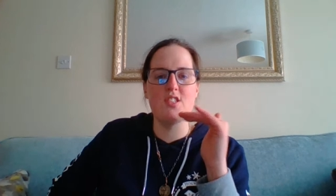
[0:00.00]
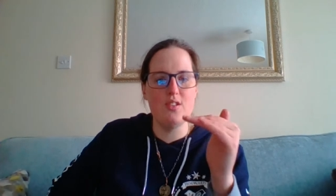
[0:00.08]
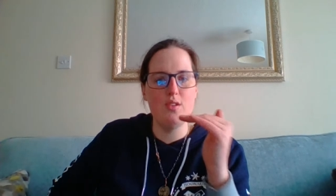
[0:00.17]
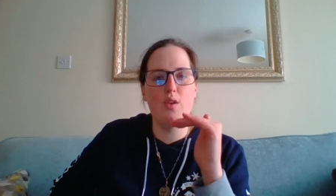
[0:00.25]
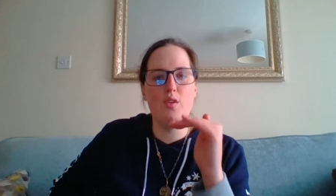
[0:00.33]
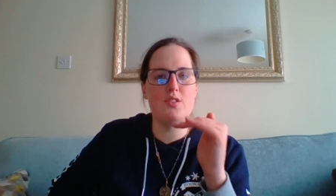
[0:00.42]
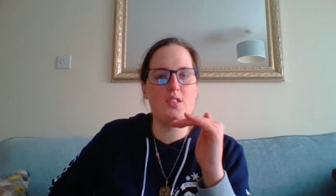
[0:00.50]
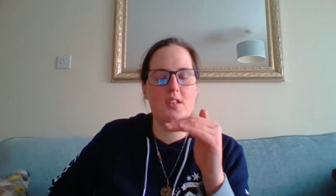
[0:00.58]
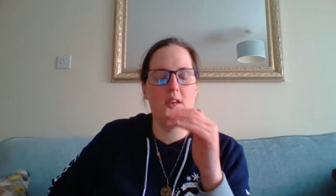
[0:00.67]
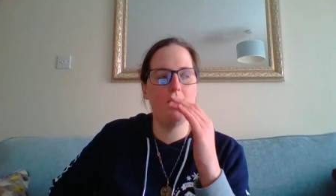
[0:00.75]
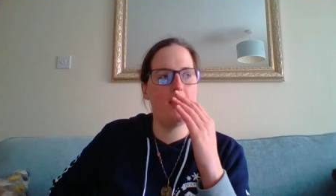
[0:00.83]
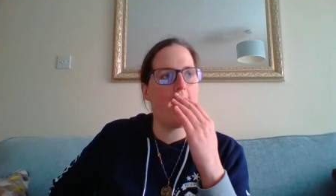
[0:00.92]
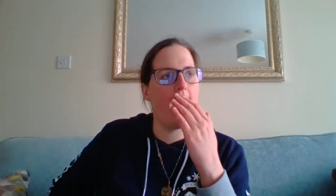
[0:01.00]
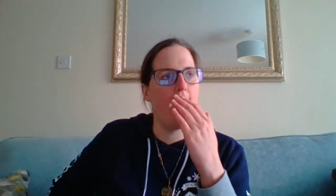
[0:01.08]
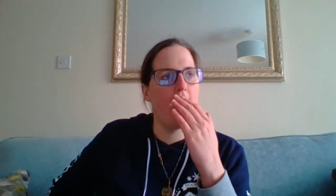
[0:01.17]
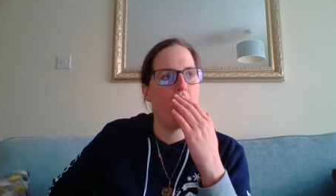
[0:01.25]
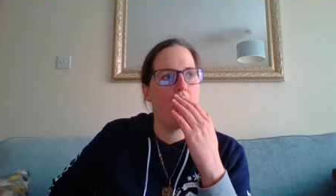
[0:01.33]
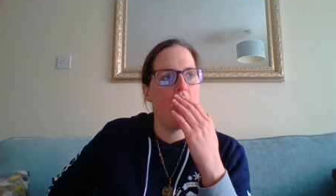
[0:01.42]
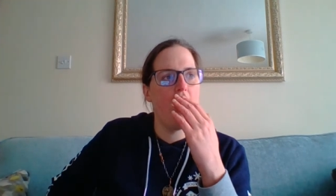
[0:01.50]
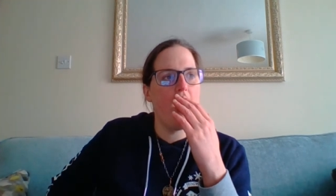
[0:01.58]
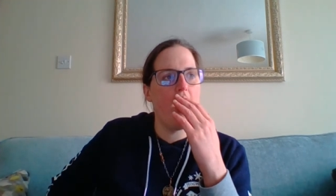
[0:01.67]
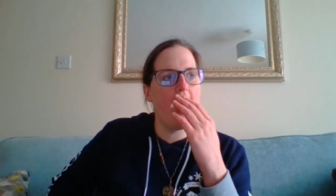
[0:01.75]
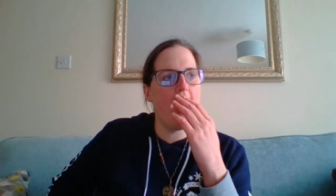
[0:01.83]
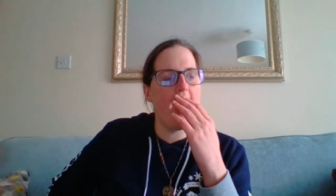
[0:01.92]
not to do with that
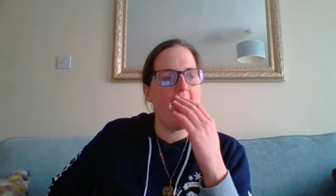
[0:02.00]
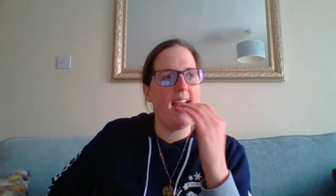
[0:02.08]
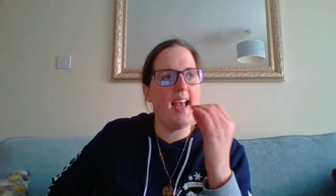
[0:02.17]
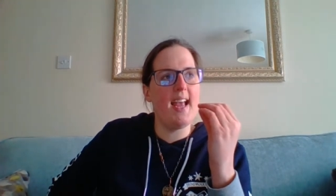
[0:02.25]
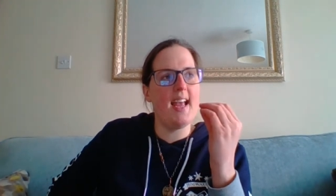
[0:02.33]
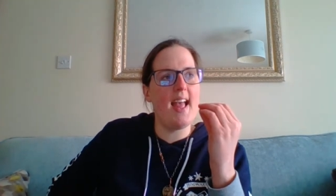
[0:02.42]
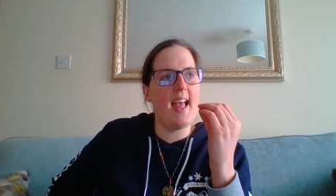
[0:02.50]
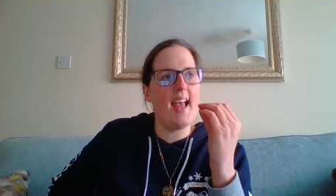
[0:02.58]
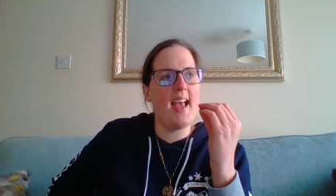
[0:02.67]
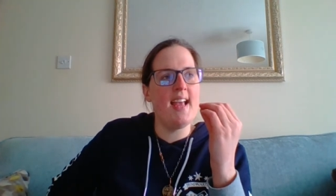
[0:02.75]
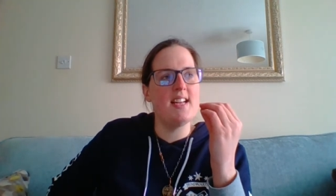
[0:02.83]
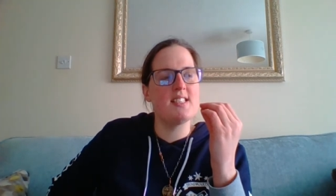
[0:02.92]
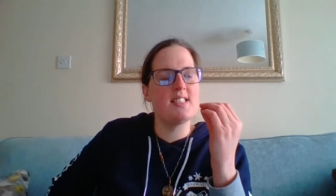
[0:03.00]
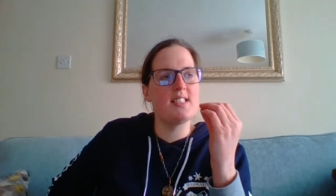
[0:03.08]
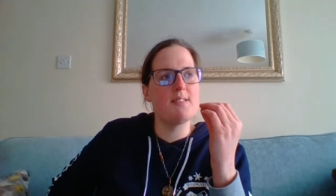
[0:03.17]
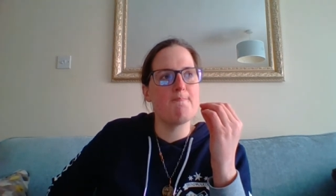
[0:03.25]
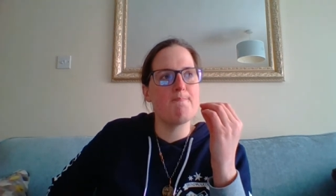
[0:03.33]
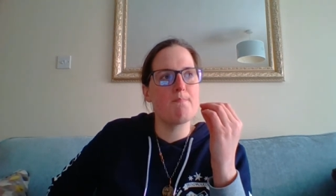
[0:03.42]
it's